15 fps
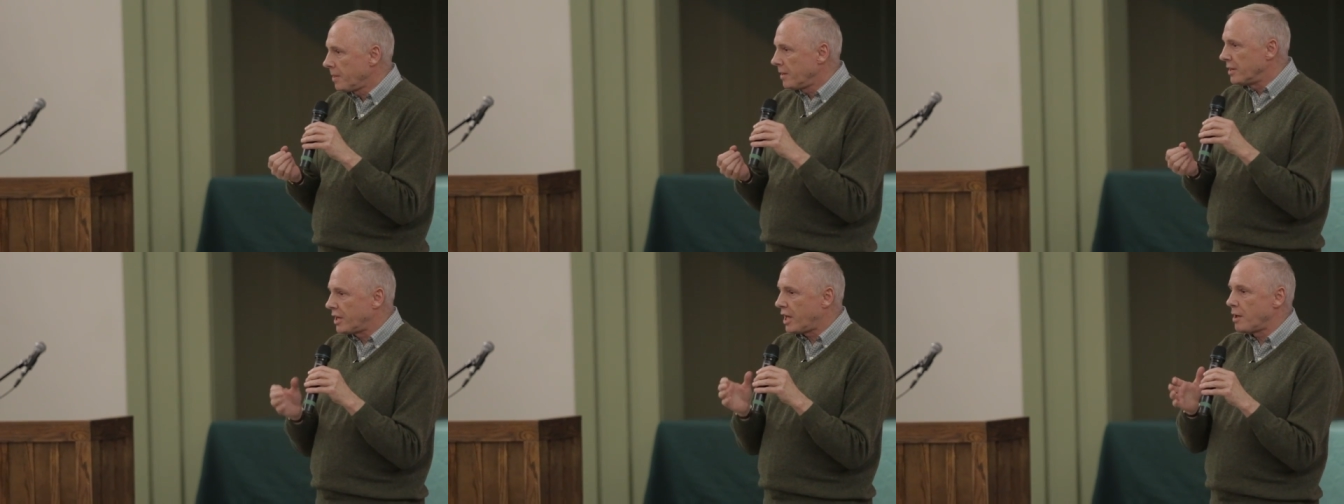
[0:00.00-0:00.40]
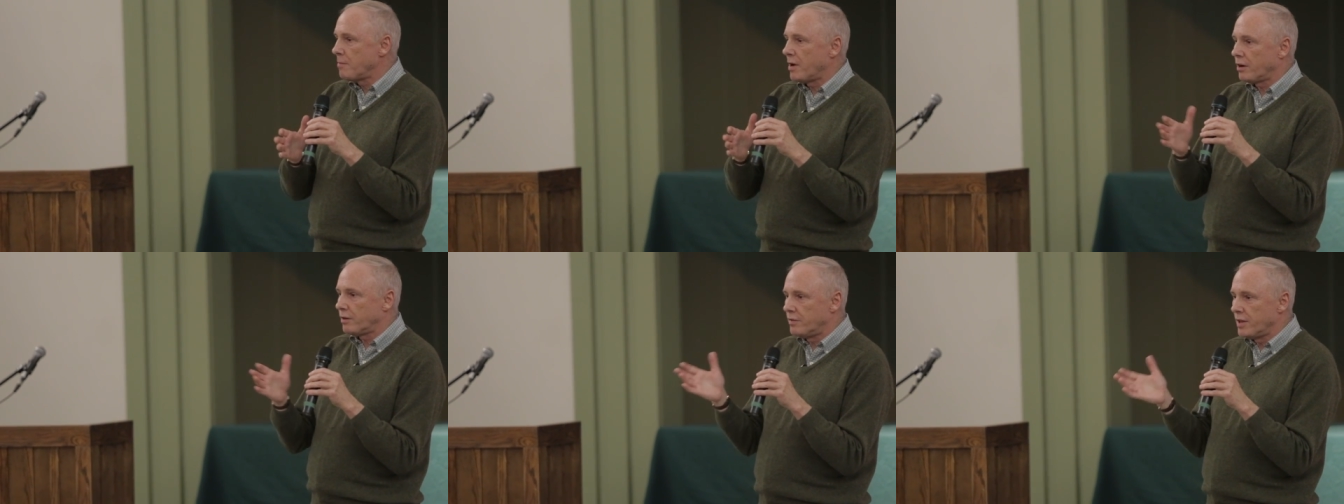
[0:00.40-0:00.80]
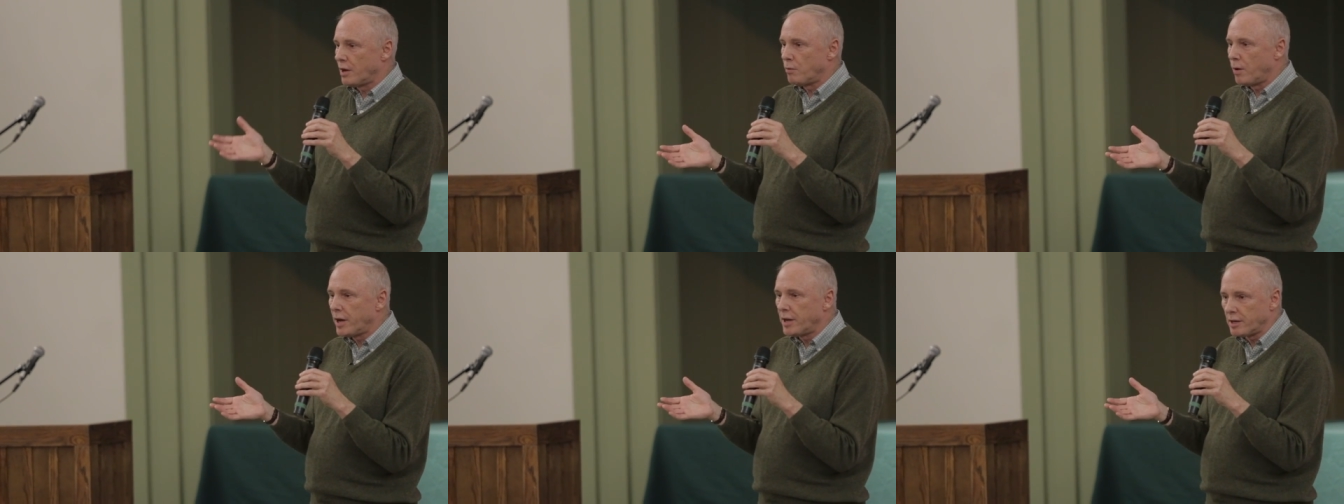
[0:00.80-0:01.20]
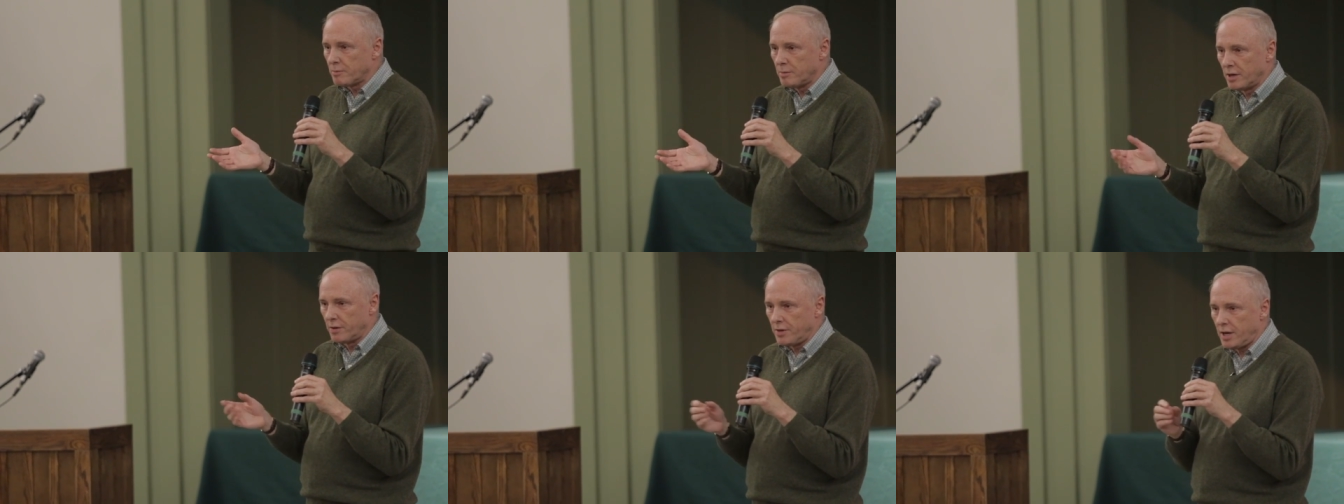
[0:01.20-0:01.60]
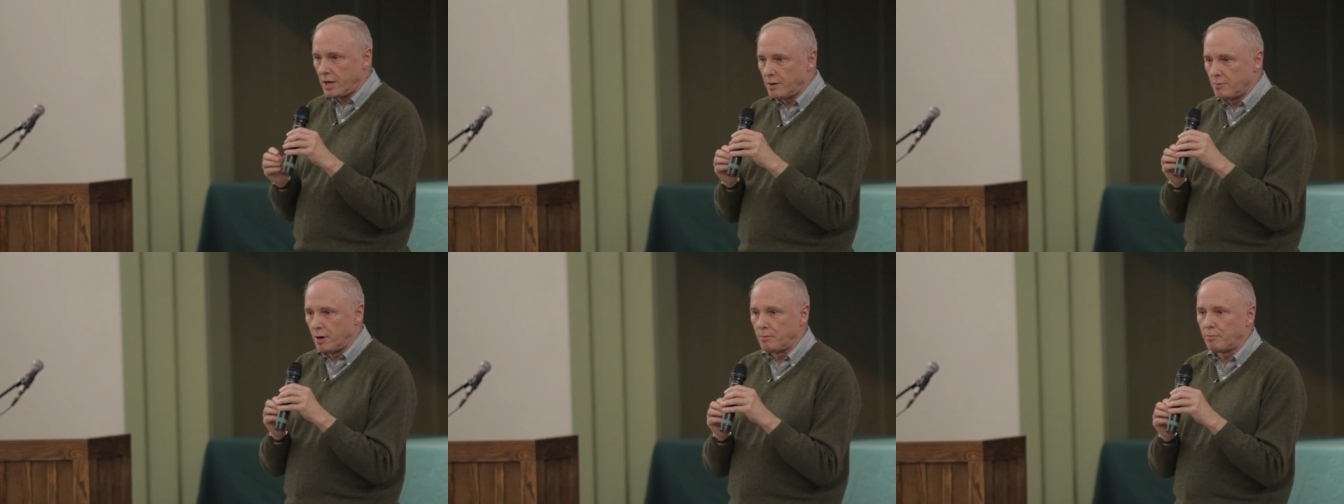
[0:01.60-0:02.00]
And he came out of that writing about
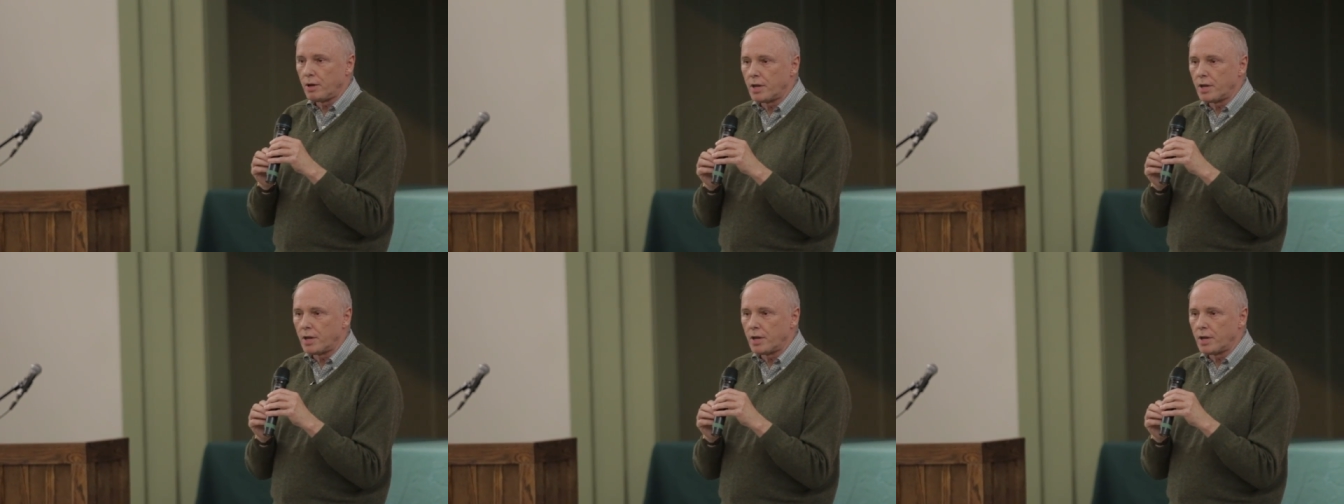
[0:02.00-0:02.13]
that, about